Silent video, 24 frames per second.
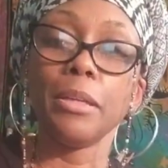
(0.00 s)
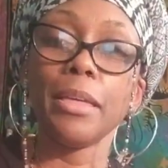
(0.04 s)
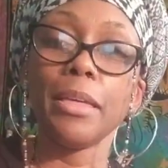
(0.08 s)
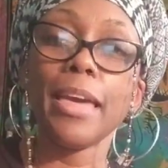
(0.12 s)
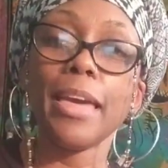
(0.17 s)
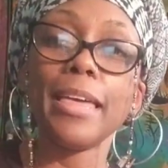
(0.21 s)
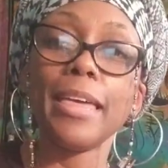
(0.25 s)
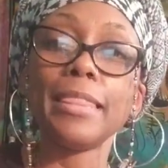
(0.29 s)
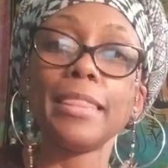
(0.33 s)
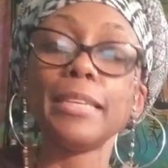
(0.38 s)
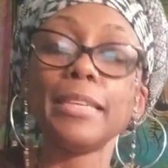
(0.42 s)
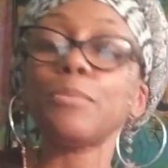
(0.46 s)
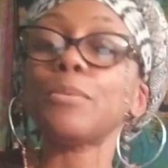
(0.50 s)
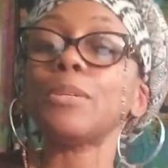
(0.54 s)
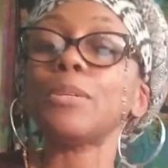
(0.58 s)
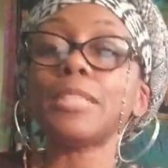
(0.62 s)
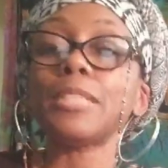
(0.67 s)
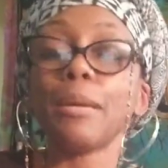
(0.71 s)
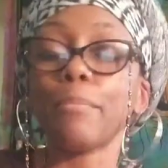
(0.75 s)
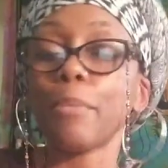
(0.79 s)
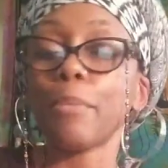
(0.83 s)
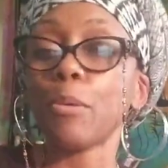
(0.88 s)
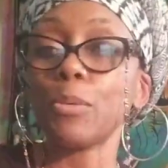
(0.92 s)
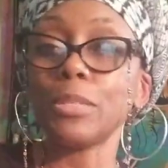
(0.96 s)
And then one
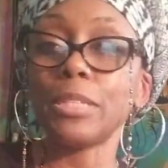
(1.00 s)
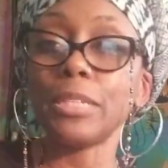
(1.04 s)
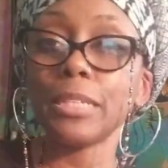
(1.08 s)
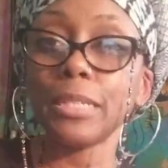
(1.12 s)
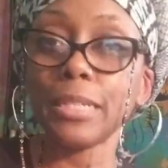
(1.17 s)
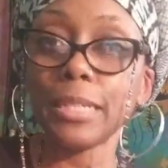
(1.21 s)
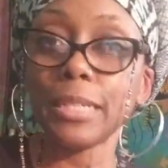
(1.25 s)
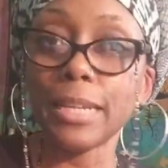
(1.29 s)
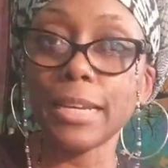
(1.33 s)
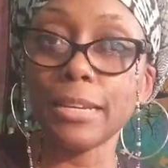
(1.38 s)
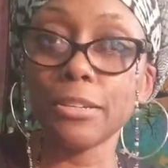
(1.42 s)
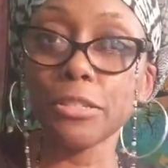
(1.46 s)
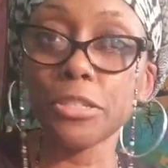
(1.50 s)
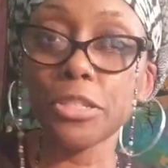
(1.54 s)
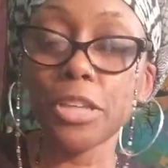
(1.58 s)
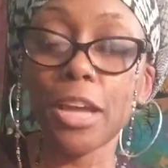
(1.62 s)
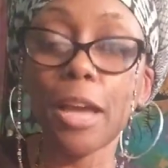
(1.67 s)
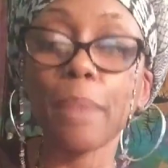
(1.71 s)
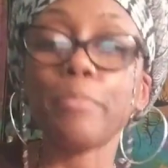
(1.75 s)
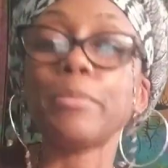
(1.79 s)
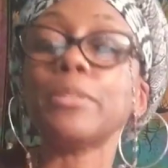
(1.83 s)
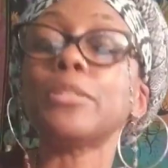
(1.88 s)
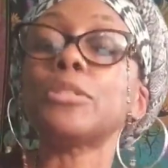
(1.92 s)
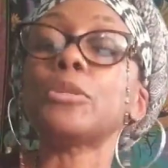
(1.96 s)
time I went to the nail
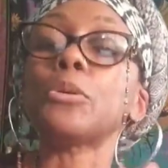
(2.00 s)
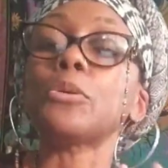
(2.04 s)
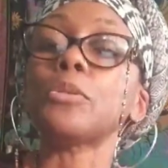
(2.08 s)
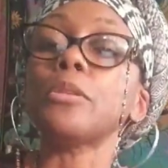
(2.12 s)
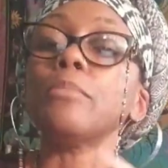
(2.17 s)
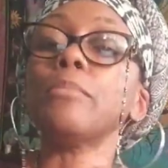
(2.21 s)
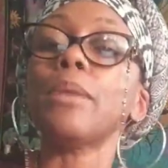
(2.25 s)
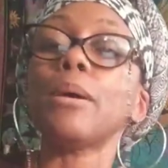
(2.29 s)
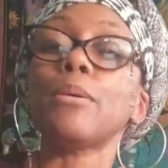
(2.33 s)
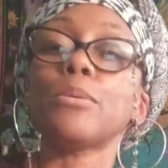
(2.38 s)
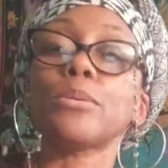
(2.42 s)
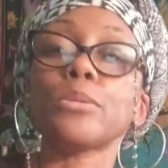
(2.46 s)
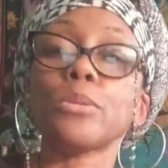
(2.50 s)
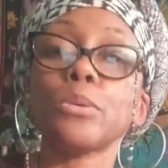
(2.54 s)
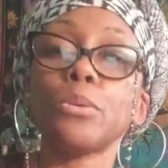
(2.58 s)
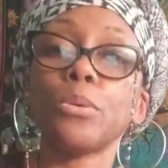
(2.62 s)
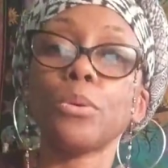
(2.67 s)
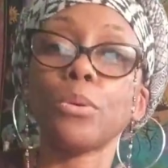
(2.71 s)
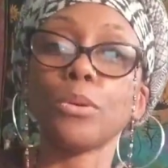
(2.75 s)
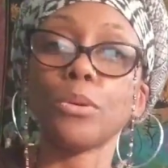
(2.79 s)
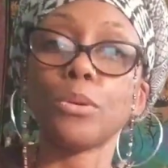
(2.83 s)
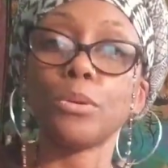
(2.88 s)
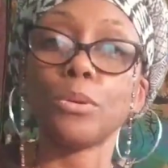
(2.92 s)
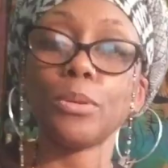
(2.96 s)
shop and told them I was an
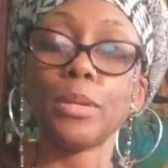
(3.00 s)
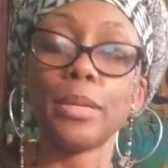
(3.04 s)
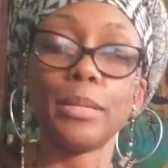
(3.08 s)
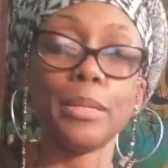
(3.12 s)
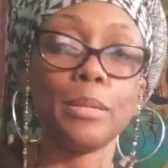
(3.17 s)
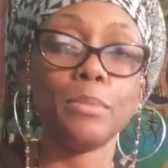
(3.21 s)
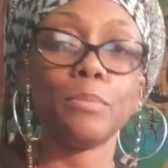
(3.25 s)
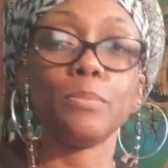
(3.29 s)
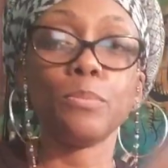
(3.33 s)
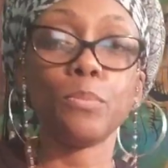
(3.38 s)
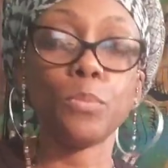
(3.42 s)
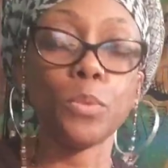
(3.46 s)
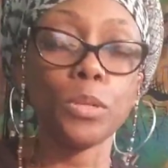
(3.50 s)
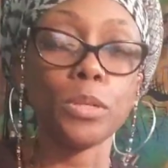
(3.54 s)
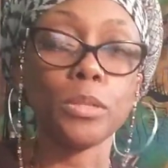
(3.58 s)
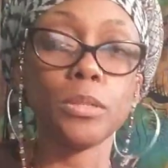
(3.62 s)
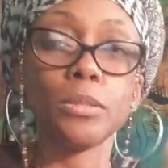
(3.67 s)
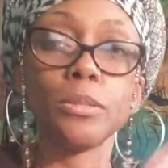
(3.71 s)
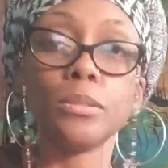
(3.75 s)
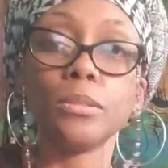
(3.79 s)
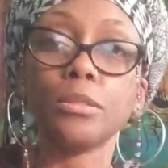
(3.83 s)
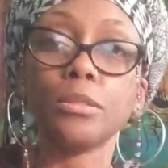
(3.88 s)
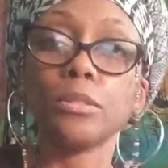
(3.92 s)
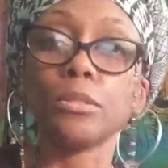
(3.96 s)
oracle. And then one of
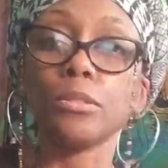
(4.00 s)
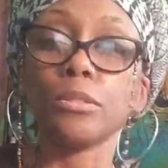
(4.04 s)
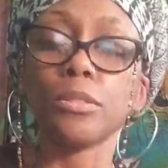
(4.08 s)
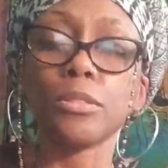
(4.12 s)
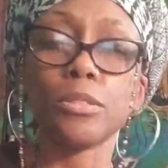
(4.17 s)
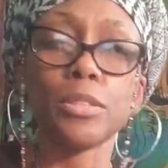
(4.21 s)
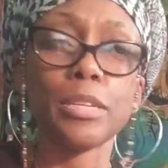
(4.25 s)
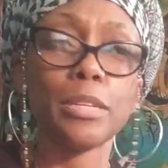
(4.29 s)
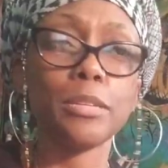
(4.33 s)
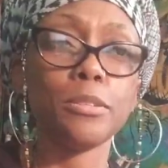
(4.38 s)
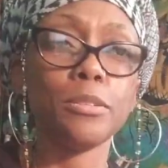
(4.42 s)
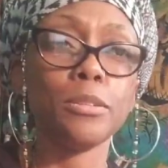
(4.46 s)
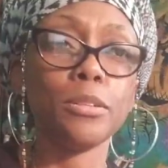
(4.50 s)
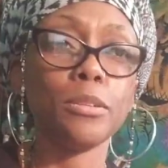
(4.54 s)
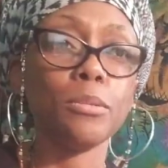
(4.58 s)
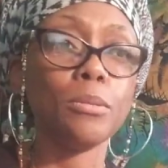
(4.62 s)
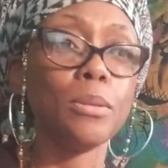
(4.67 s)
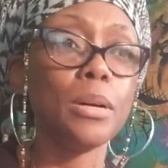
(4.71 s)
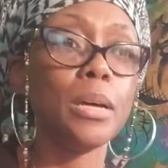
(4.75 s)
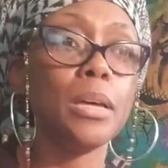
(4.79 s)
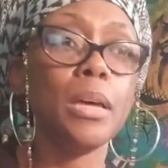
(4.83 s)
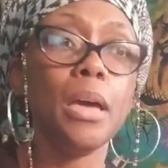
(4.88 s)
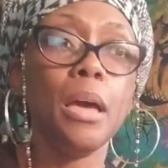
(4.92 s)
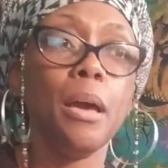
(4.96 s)
the little girls said, you know
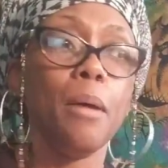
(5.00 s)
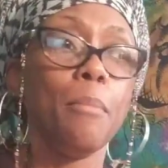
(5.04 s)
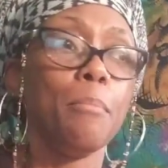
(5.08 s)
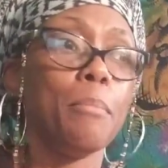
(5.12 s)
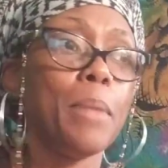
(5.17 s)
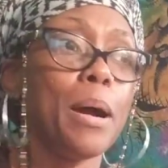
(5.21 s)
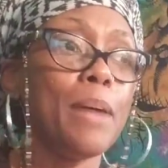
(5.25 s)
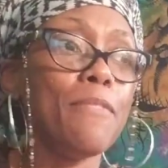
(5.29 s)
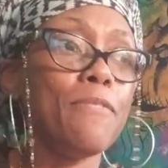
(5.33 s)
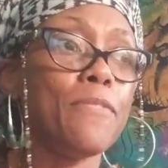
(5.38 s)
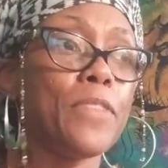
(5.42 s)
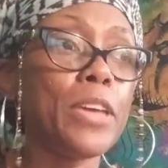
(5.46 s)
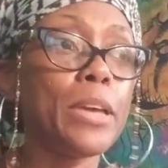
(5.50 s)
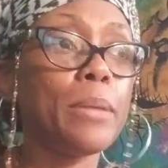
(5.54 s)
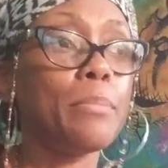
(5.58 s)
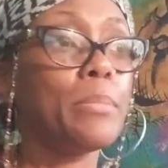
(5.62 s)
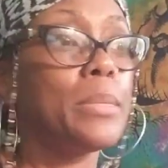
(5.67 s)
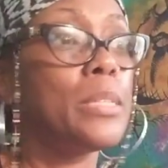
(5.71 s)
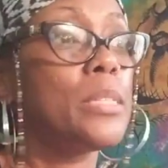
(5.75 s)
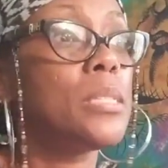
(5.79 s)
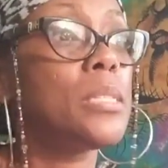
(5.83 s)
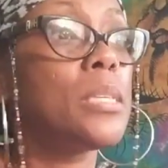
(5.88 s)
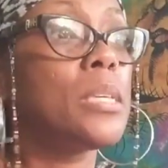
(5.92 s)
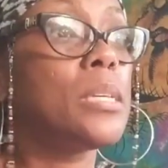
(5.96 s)
what? My
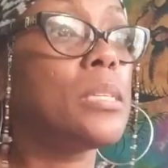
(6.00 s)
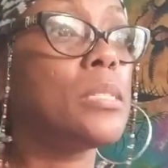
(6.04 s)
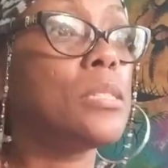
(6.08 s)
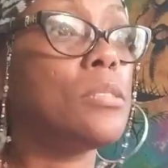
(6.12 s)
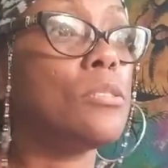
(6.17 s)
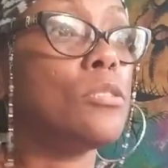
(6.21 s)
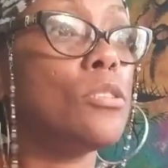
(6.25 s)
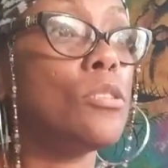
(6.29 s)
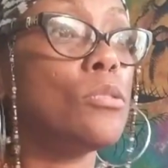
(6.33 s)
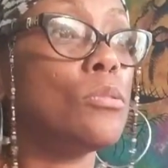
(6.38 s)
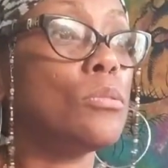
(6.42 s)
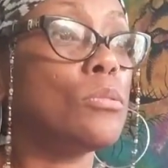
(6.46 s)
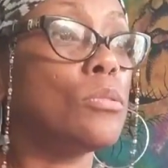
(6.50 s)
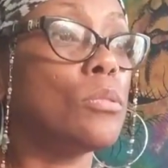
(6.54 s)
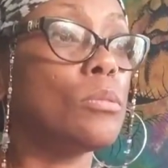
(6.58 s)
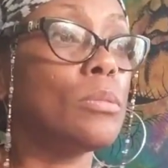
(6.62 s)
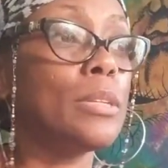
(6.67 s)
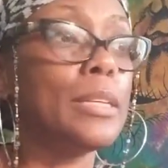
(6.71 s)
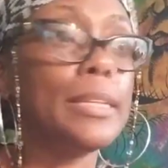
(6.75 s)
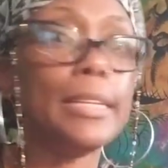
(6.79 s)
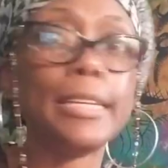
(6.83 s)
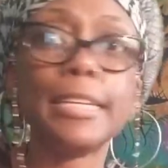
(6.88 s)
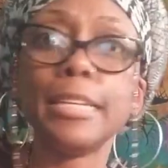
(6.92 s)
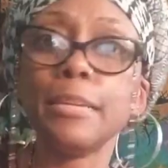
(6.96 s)
family says, you know, don't
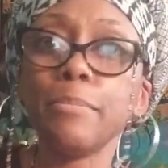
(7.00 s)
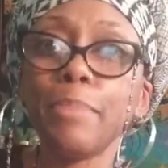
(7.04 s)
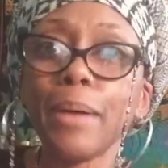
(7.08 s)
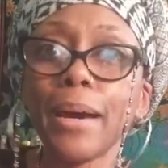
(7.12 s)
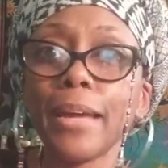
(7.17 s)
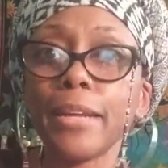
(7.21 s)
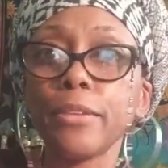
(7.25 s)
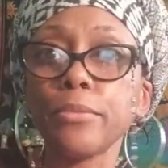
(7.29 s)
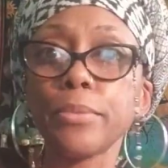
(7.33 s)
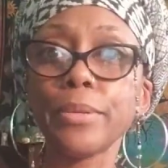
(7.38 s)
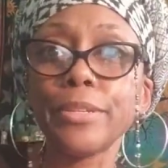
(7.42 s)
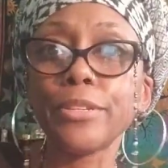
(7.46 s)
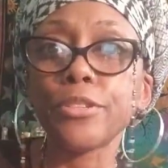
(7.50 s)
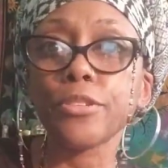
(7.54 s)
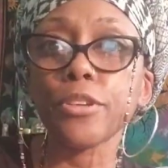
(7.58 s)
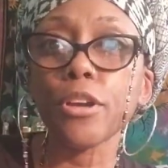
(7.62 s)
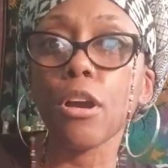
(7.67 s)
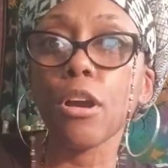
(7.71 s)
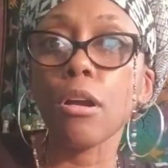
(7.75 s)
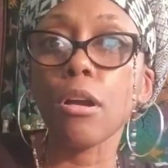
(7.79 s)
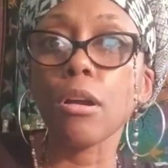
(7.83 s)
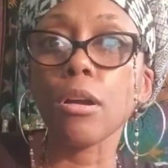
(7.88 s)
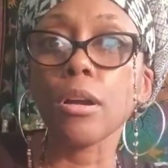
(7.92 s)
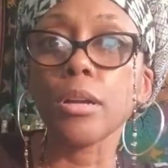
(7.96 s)
let anybody read your
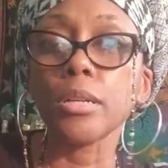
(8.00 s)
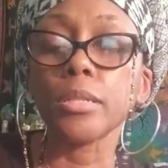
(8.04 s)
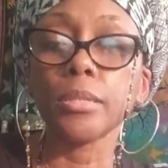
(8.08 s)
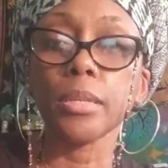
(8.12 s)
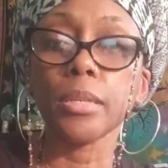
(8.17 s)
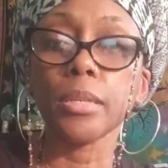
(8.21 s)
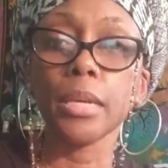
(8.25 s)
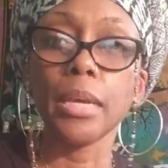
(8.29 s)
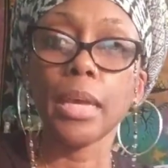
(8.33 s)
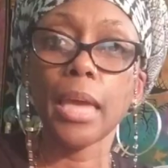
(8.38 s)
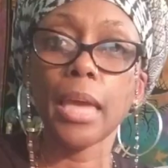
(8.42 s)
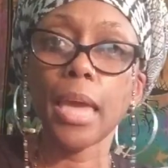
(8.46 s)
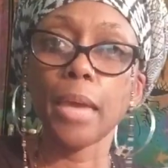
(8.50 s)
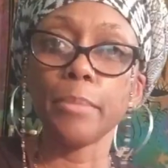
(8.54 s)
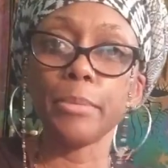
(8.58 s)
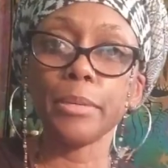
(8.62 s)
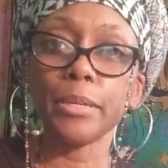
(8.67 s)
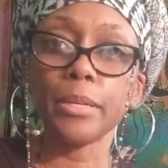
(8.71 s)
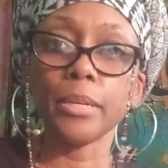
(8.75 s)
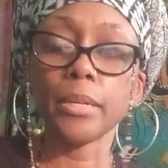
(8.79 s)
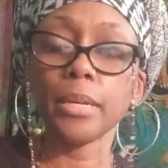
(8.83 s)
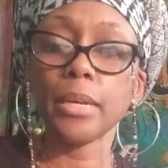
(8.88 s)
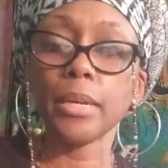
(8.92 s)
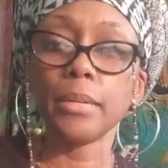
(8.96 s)
cards.
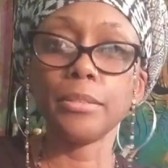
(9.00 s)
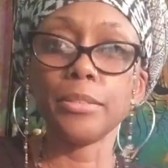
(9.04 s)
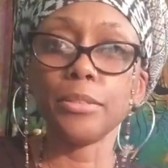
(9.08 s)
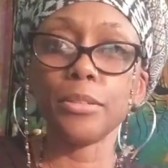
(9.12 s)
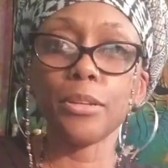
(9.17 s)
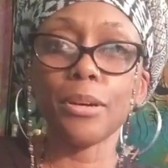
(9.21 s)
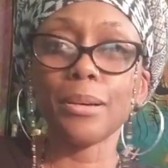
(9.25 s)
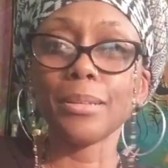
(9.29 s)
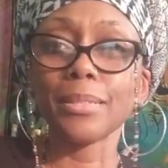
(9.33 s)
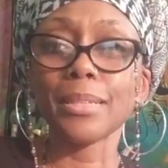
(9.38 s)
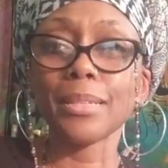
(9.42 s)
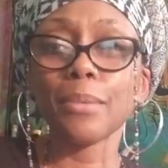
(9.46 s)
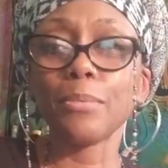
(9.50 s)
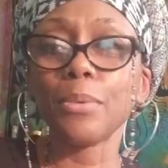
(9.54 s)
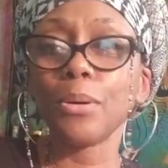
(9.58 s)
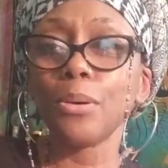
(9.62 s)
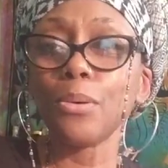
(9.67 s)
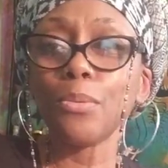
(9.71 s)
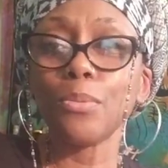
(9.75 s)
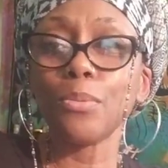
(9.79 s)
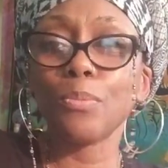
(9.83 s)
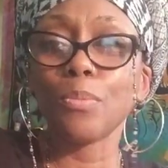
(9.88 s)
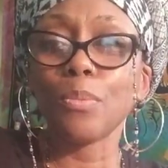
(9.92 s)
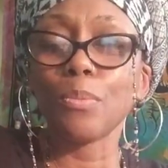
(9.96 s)
Because, you know, I was like,
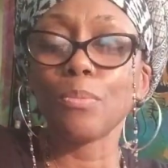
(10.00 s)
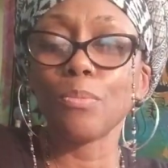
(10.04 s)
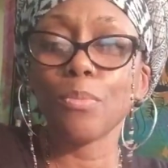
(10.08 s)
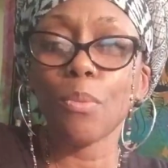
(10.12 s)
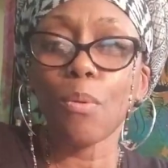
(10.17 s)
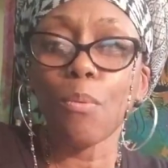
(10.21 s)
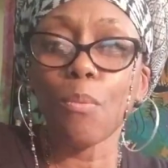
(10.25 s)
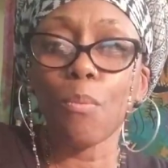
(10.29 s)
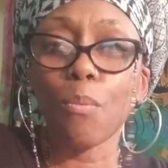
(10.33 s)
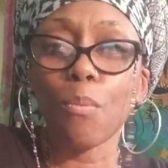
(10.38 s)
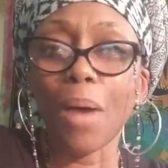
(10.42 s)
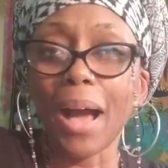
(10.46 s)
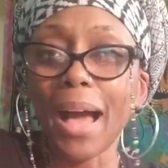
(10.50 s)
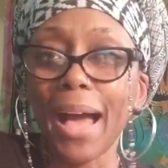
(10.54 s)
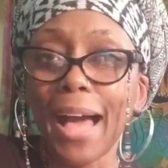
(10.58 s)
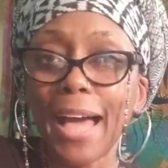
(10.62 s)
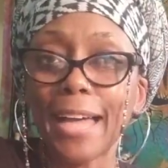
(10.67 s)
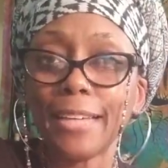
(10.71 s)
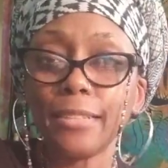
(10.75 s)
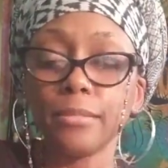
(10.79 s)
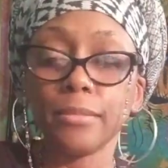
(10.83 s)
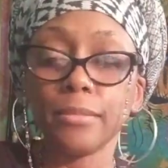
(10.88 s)
well, why?